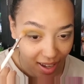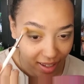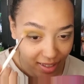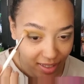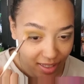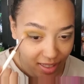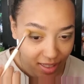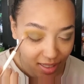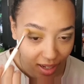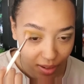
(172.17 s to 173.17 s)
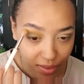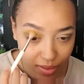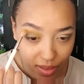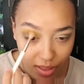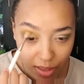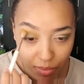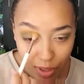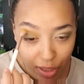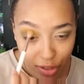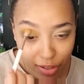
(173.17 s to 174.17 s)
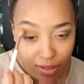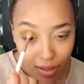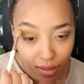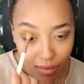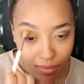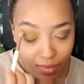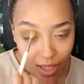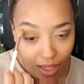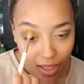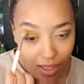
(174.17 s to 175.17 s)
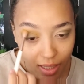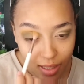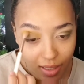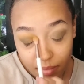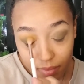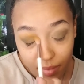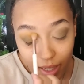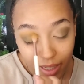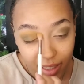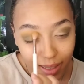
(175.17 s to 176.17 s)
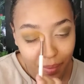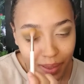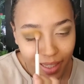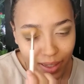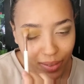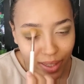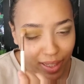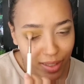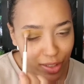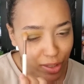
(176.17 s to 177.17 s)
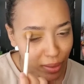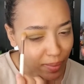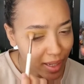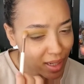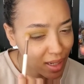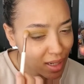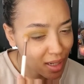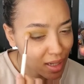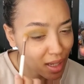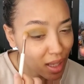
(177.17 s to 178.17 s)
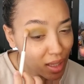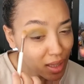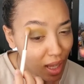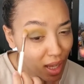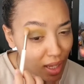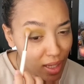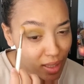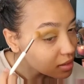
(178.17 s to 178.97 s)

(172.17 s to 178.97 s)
It just sounds interesting and I keep hearing German a lot.